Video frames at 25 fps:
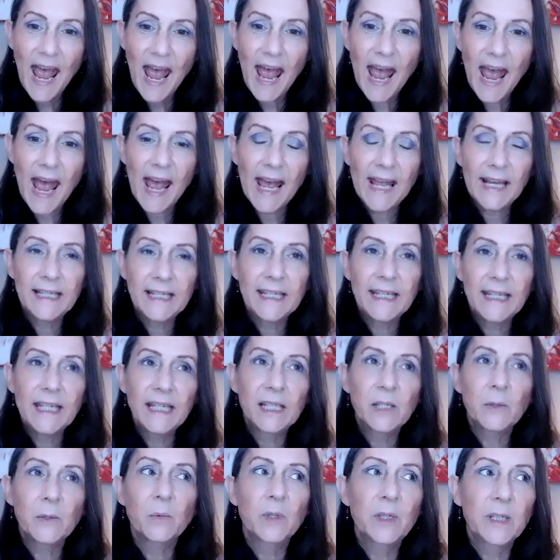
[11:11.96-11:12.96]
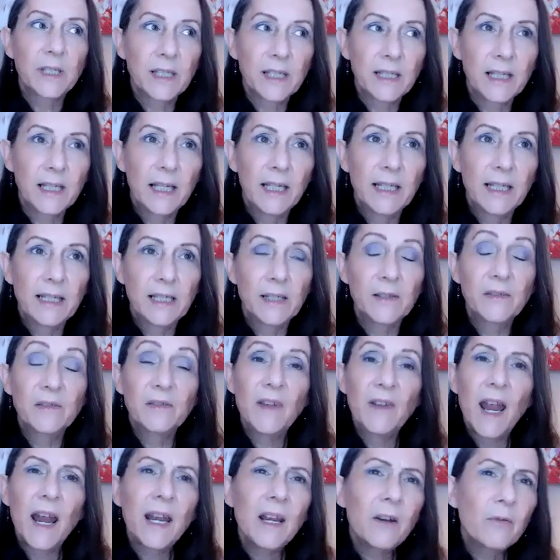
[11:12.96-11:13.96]
And this is
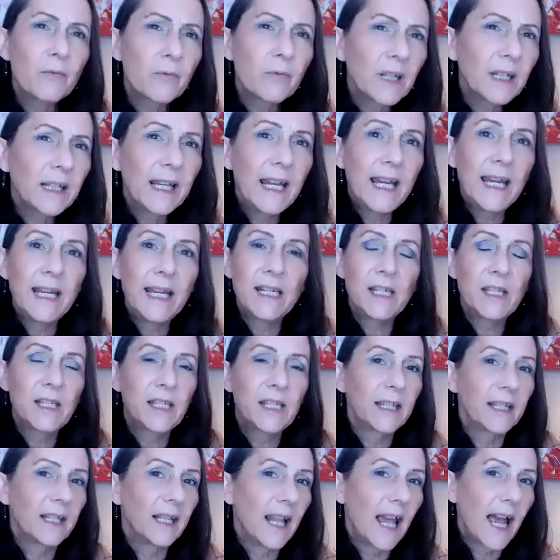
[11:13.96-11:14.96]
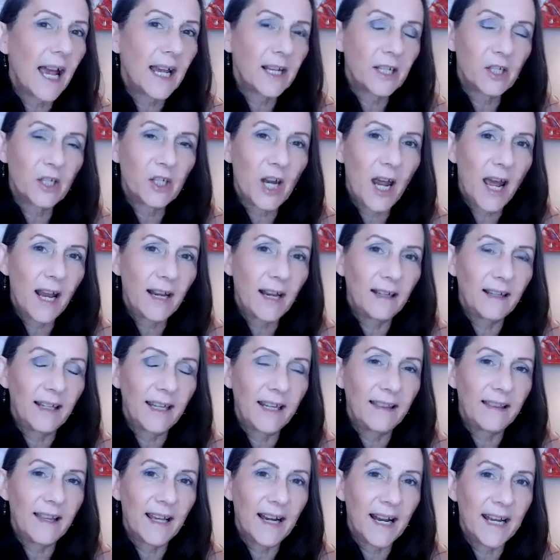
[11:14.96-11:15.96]
very related to the last
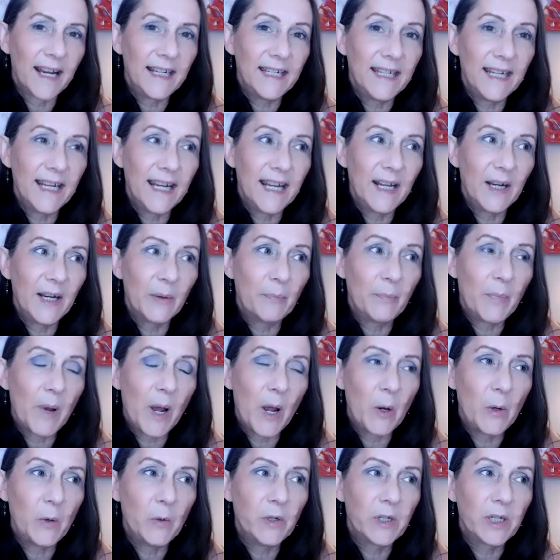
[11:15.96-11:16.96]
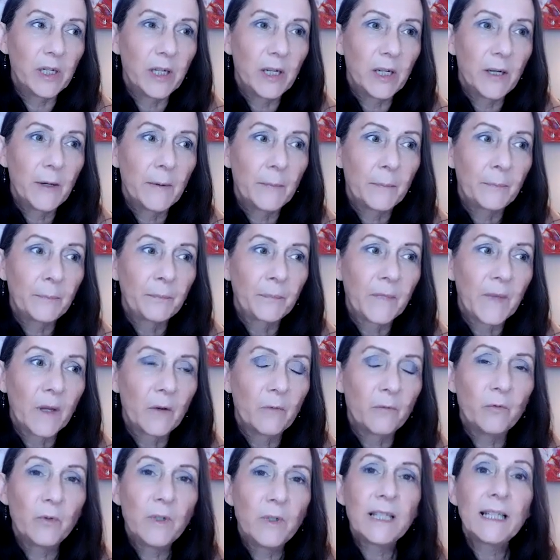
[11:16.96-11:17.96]
channeling that I did about
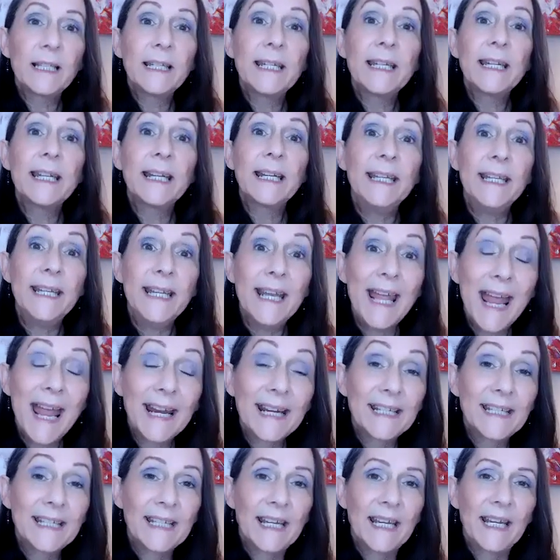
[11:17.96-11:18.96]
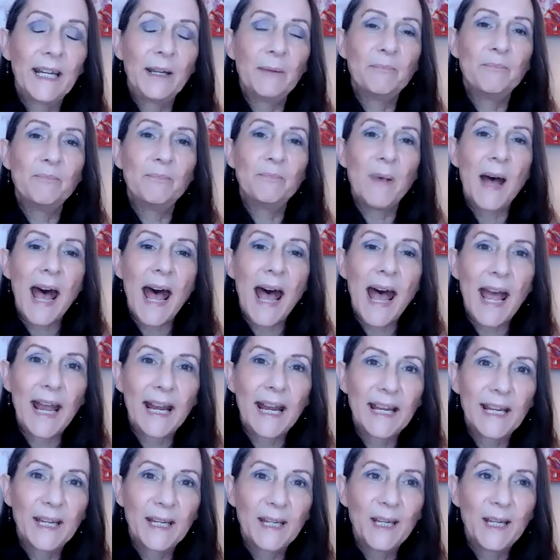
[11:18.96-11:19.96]
really connecting
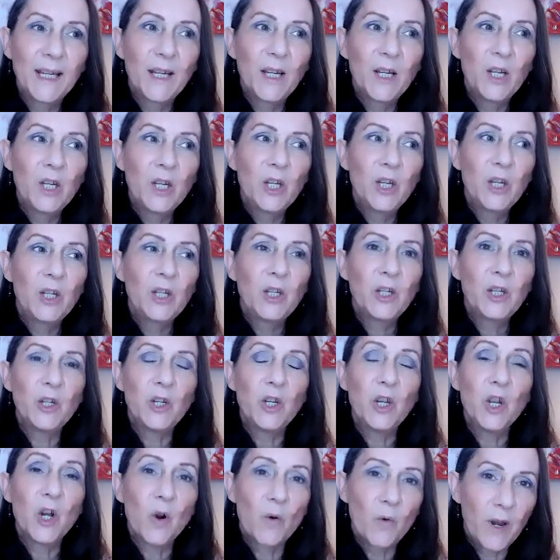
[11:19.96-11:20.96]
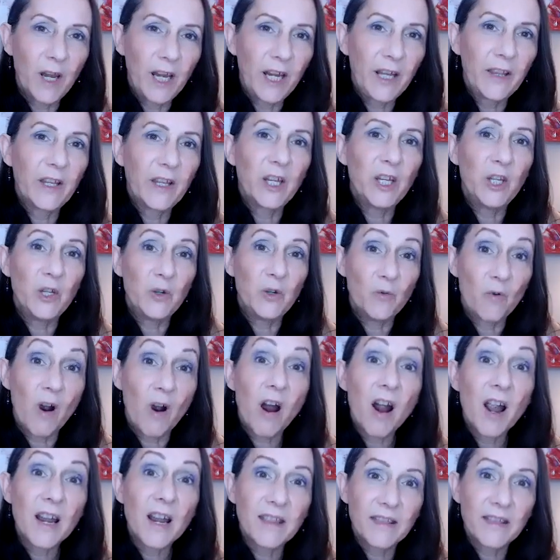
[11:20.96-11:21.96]
back to knowing that you
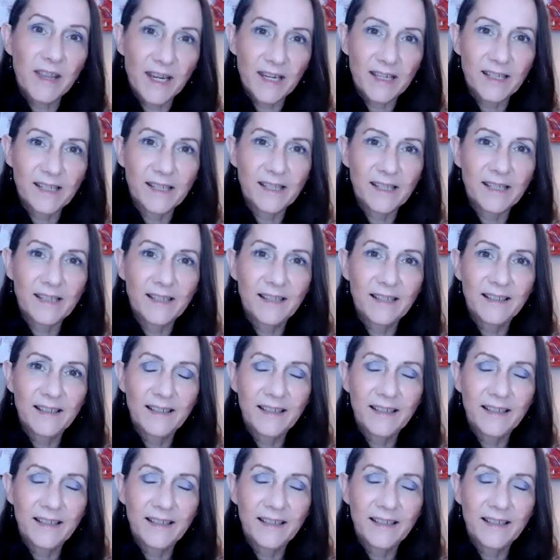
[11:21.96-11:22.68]
are this.